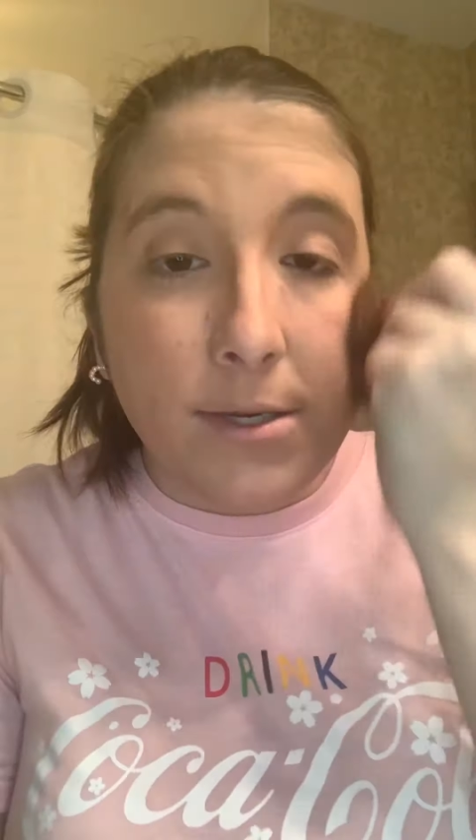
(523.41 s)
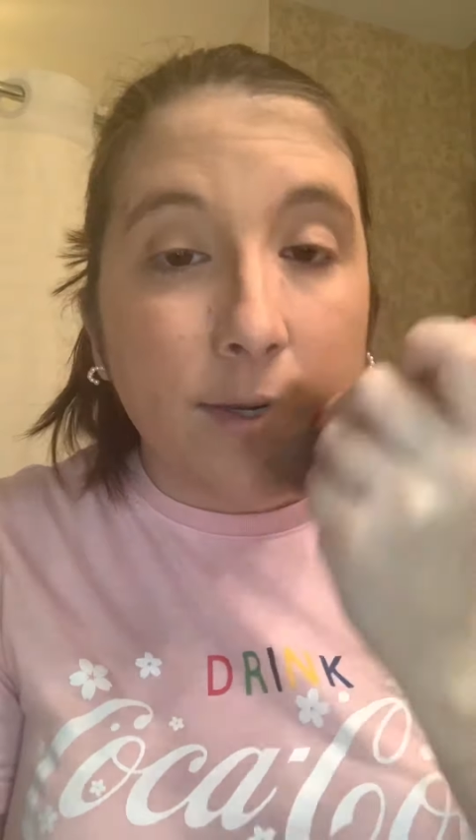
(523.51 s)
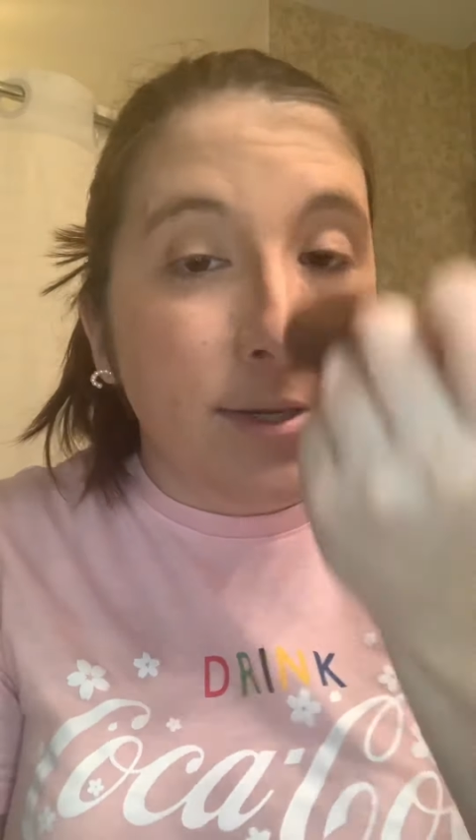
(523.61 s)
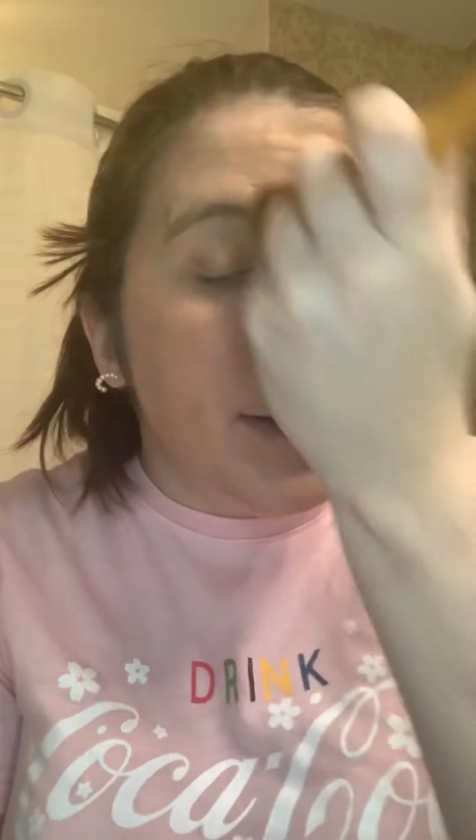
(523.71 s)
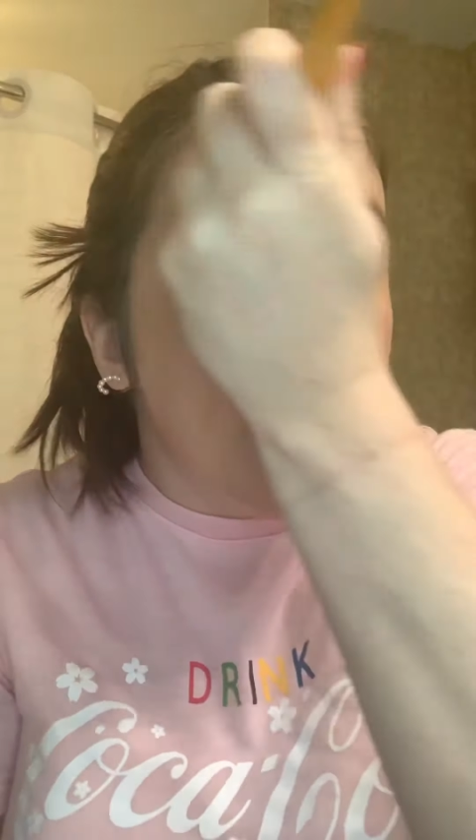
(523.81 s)
to
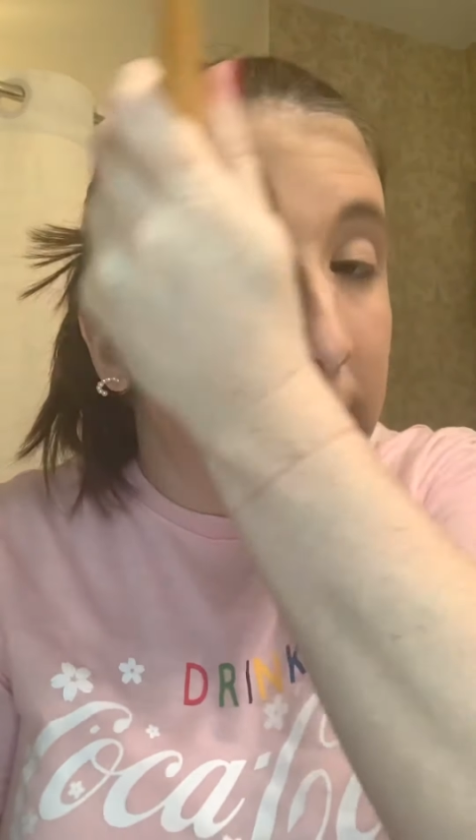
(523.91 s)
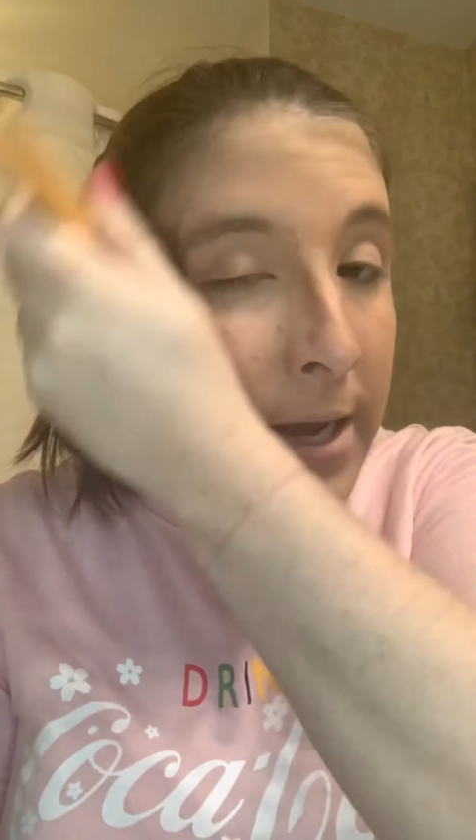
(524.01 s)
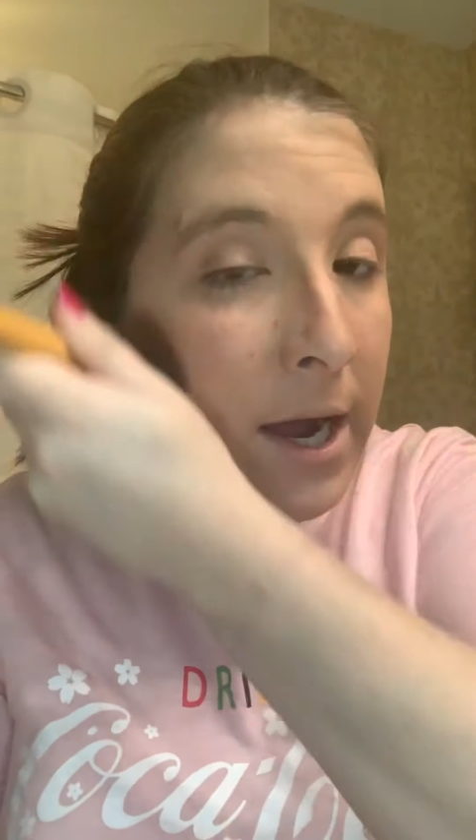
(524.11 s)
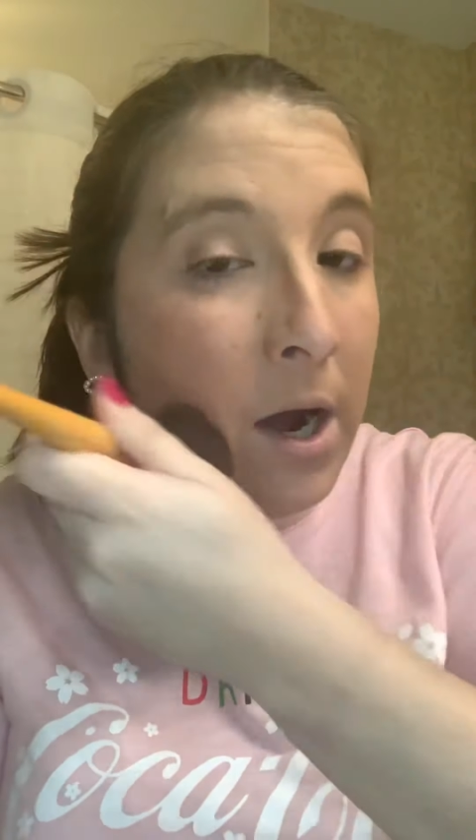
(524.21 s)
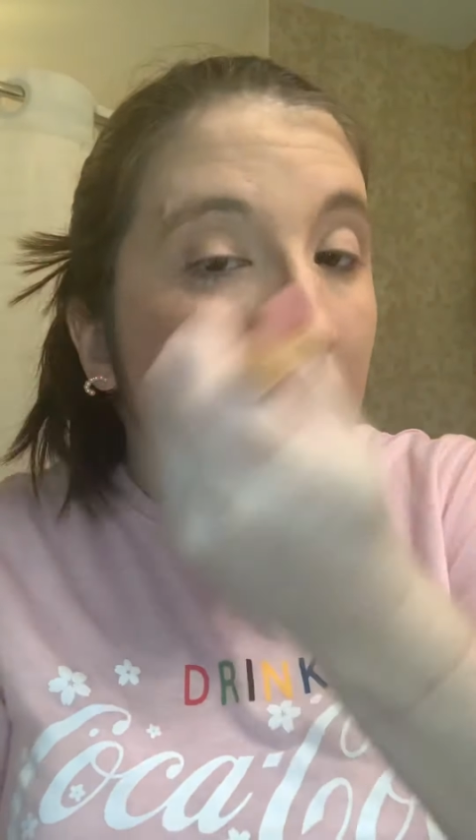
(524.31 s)
stand
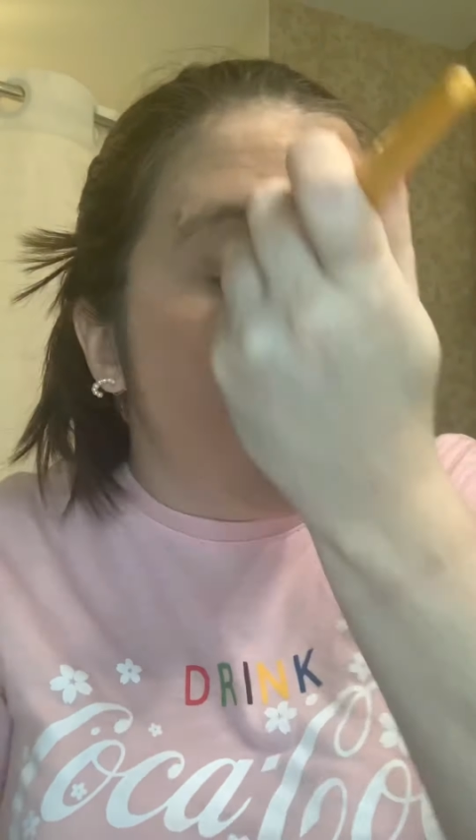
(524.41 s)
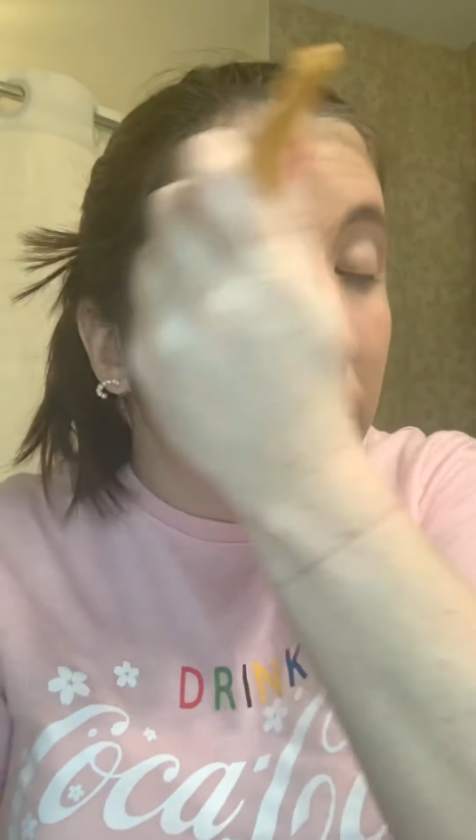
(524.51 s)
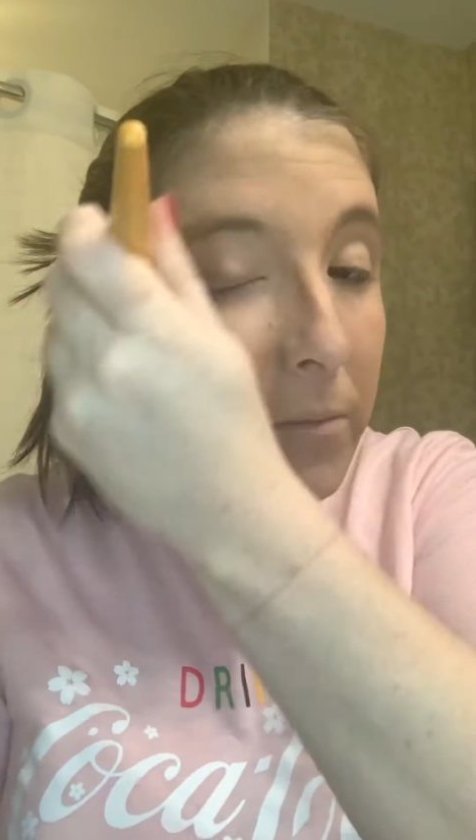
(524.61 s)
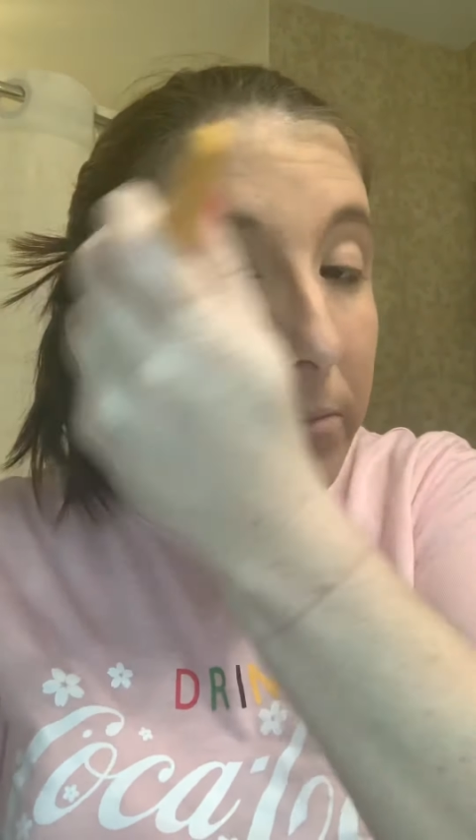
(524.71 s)
out.